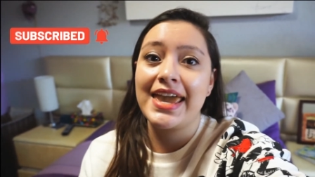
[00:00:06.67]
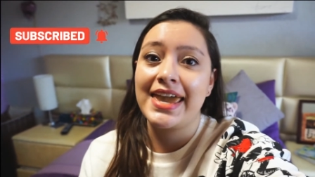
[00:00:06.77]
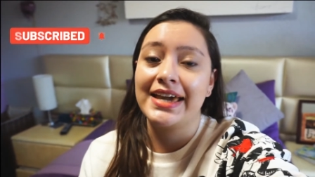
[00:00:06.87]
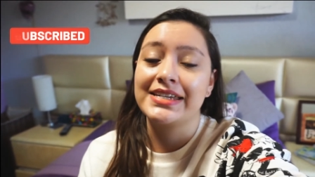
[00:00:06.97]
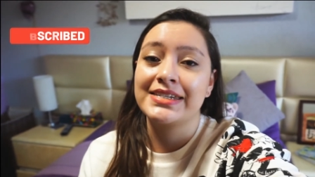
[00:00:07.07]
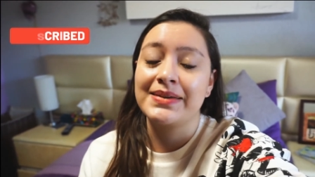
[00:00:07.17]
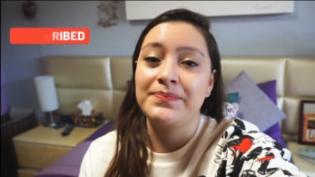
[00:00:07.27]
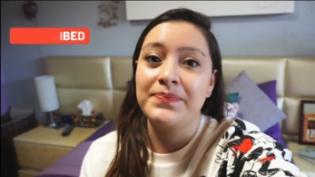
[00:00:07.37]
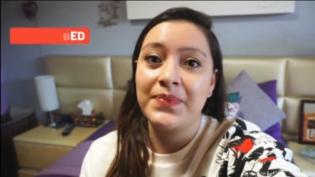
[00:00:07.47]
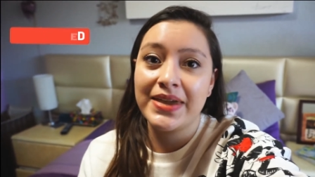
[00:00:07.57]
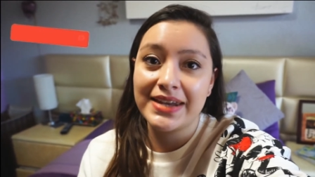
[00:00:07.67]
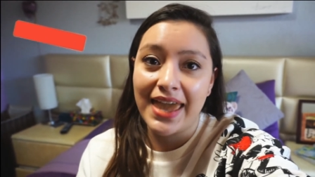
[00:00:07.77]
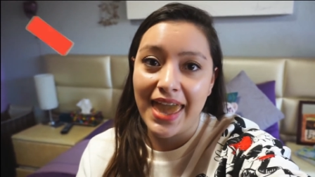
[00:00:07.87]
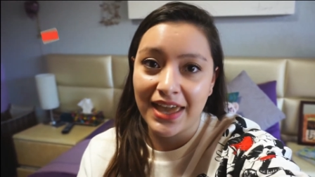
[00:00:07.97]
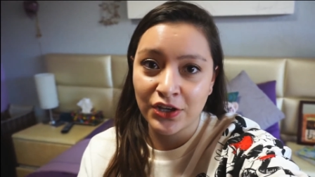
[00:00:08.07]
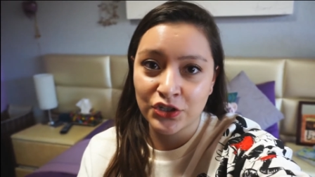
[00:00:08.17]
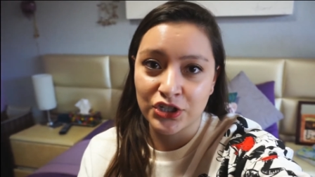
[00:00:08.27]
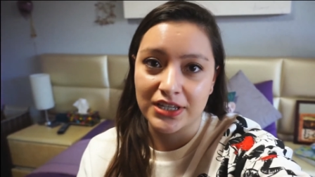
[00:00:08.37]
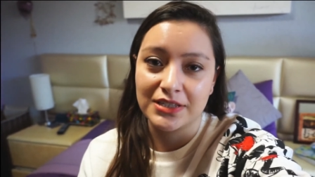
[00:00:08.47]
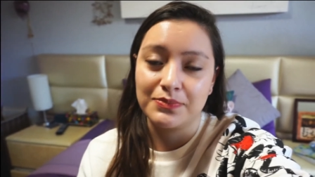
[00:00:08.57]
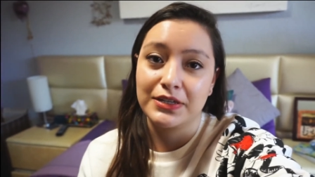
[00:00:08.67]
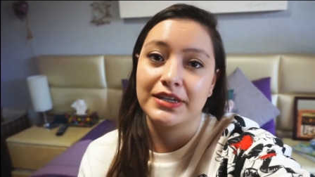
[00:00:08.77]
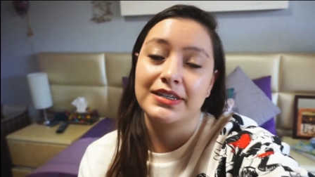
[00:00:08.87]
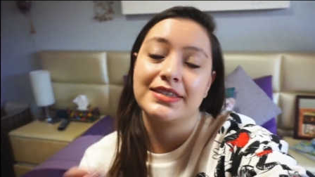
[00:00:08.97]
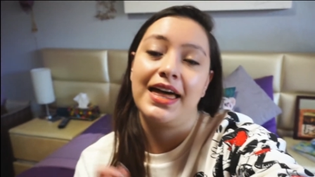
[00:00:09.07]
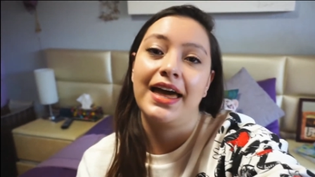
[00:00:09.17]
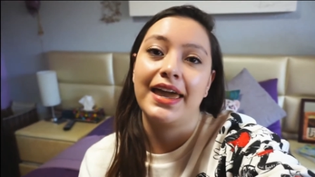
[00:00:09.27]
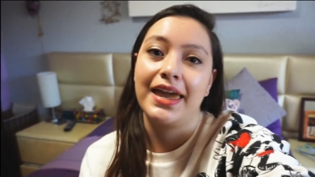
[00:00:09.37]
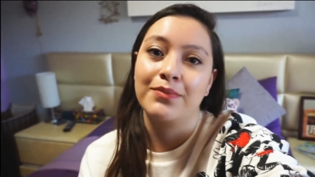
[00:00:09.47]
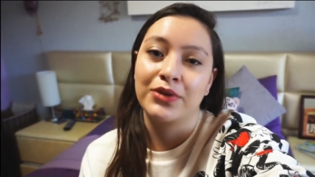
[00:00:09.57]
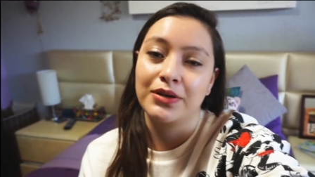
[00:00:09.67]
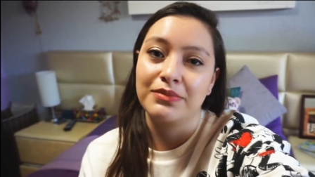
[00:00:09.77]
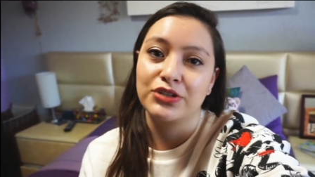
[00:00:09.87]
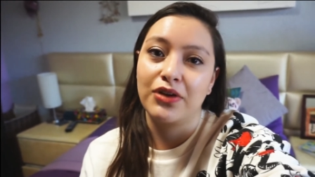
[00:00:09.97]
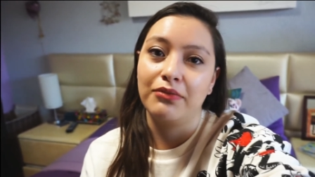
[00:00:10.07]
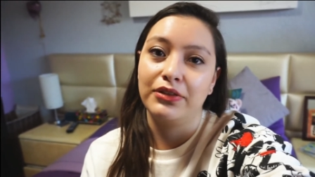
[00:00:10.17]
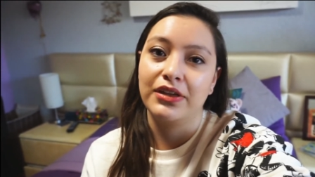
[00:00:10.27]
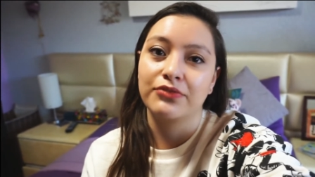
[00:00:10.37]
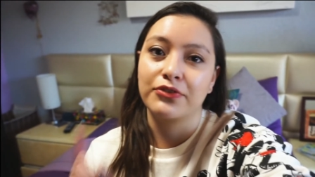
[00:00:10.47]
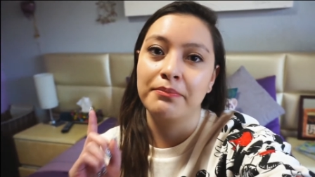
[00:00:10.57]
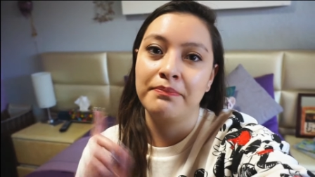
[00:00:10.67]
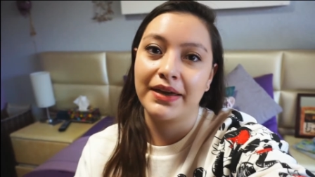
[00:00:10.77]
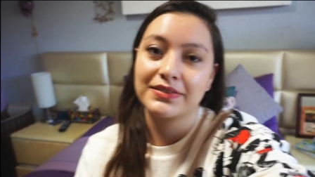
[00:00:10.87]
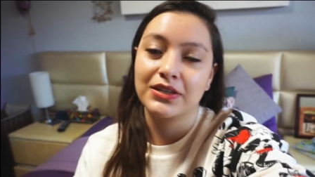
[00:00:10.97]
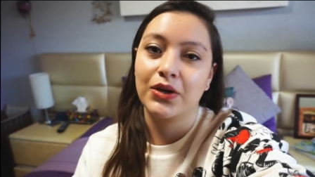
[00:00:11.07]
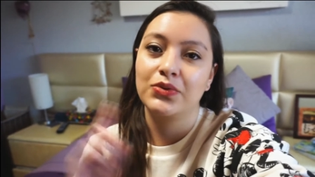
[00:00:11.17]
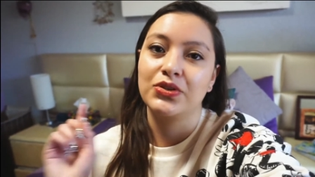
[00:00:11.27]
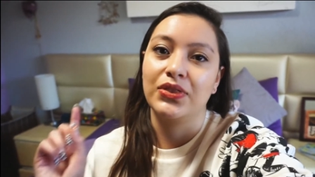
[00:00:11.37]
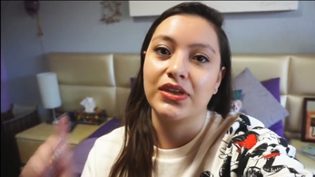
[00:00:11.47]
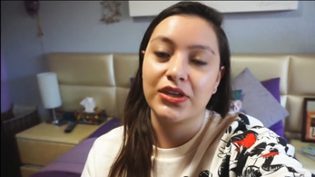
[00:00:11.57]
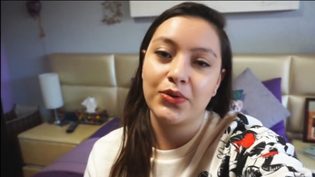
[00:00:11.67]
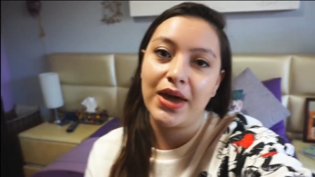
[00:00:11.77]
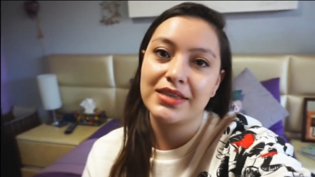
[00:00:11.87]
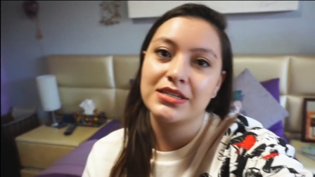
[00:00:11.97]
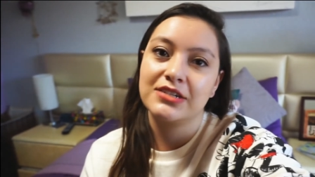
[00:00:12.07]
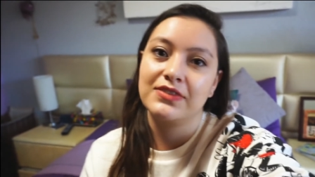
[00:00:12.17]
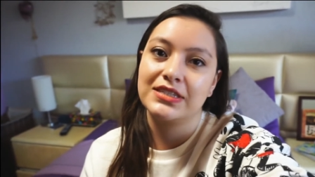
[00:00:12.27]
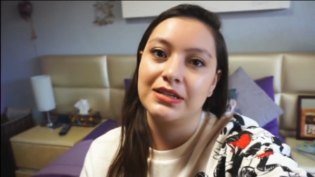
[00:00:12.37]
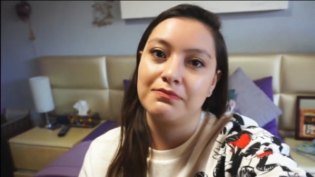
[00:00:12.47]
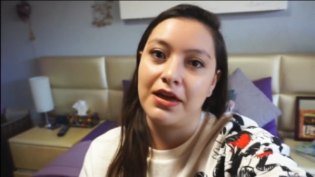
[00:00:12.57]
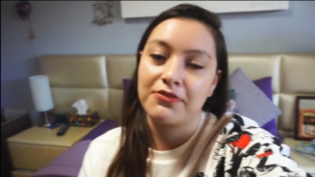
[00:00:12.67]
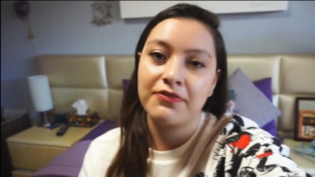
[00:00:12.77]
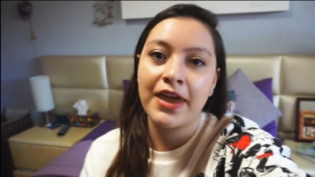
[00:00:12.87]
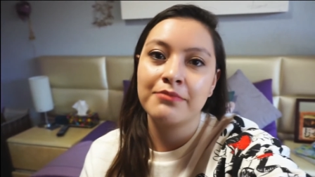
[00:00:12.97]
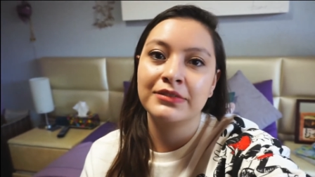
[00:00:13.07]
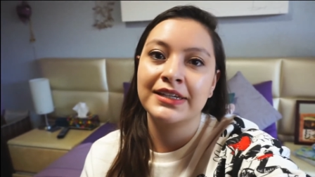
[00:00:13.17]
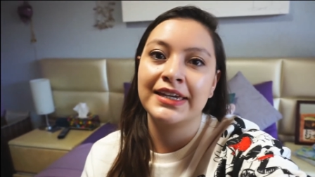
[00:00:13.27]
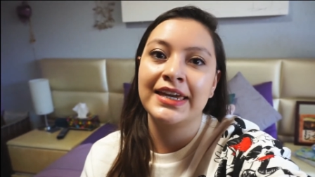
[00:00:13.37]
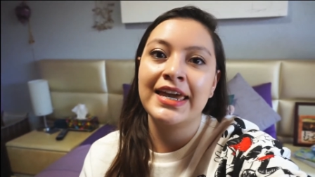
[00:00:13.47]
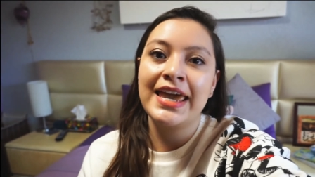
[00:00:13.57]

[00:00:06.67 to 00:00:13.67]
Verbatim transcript: and a bit anxious because I am going to be traveling from Mexico to the US to visit my family.